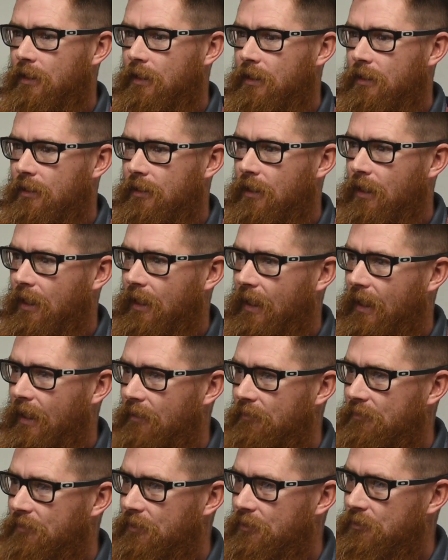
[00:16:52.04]
and not
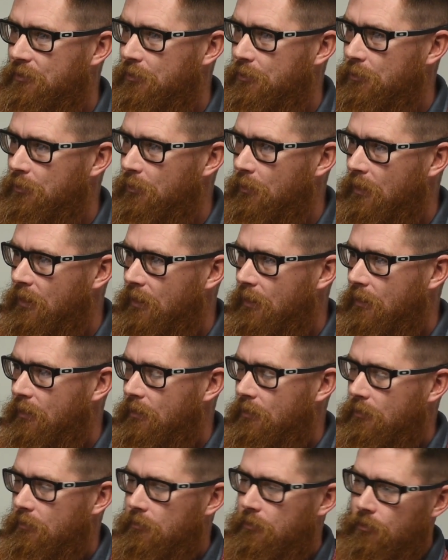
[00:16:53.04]
having to
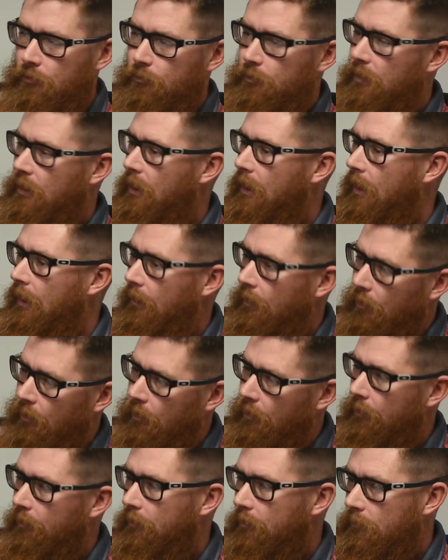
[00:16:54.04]
just rely
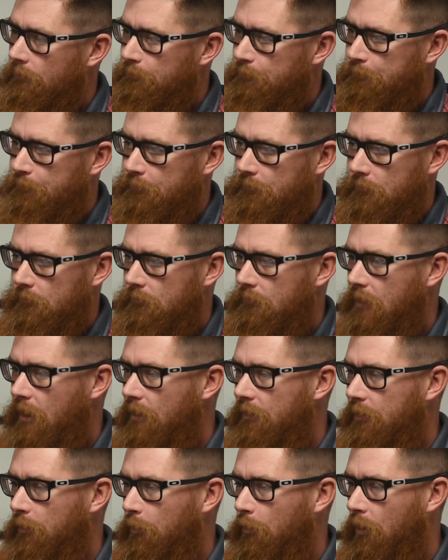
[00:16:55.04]
on
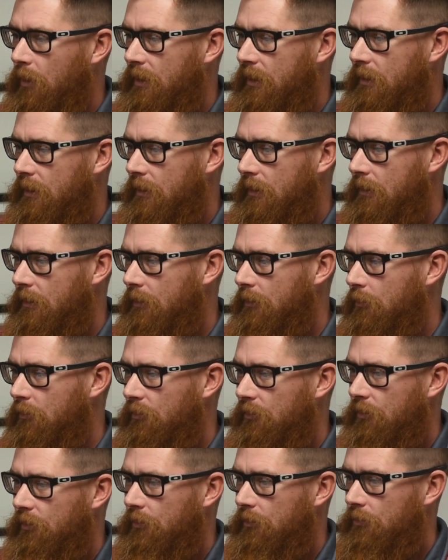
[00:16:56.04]
the one kid
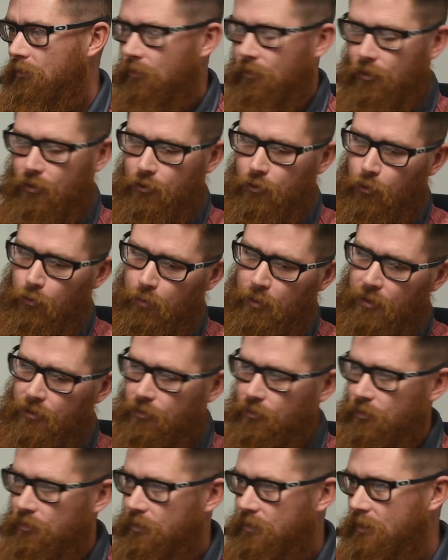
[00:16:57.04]
or the 2
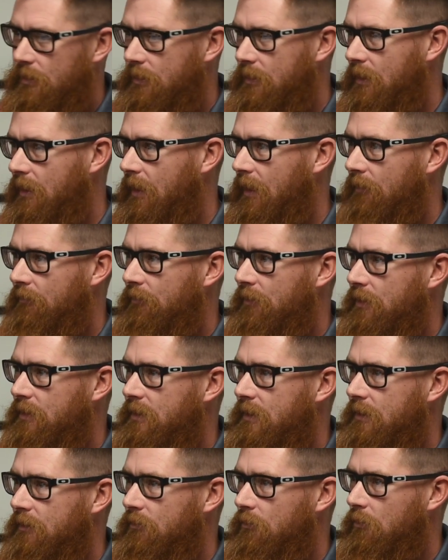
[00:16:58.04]
pitchers every
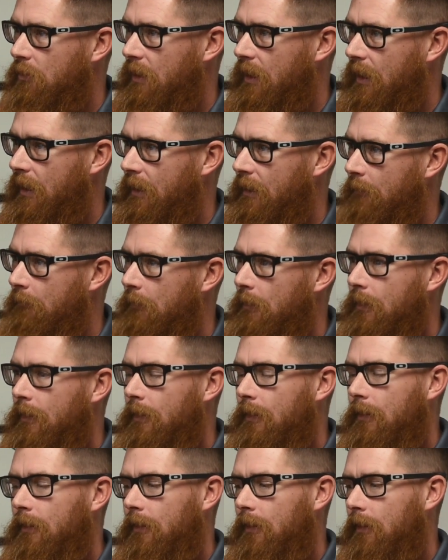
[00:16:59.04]
single game.
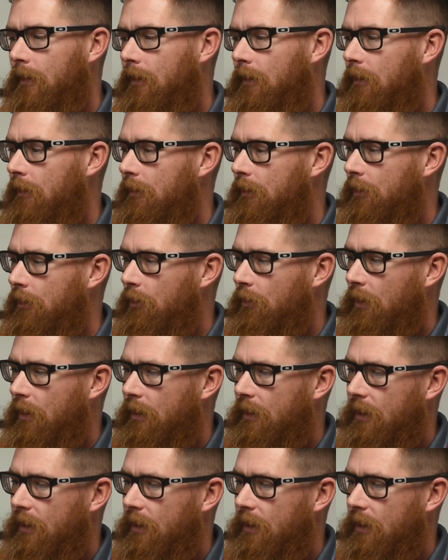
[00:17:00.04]
I